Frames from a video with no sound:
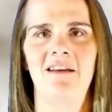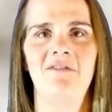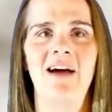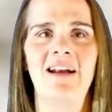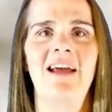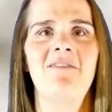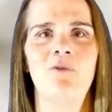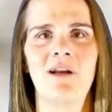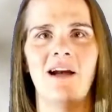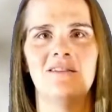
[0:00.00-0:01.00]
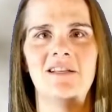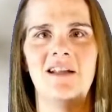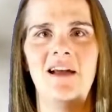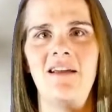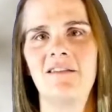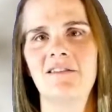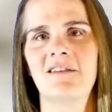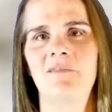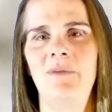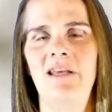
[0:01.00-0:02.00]
In fact, I have a workout tonight that's
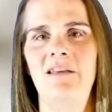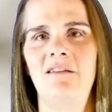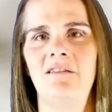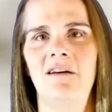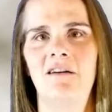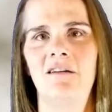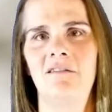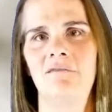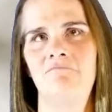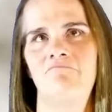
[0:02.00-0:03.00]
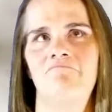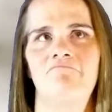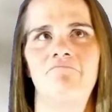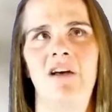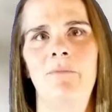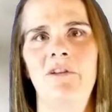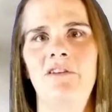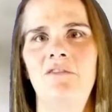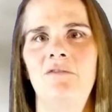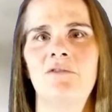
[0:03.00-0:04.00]
going to be, uh, I'm going to
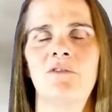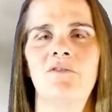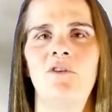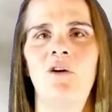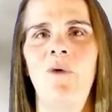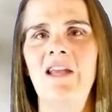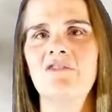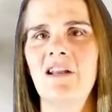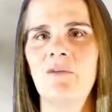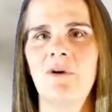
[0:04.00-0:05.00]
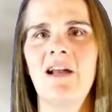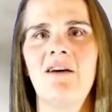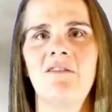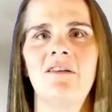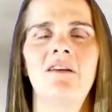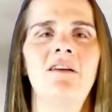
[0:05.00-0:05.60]
do sort of a, a weight training workout.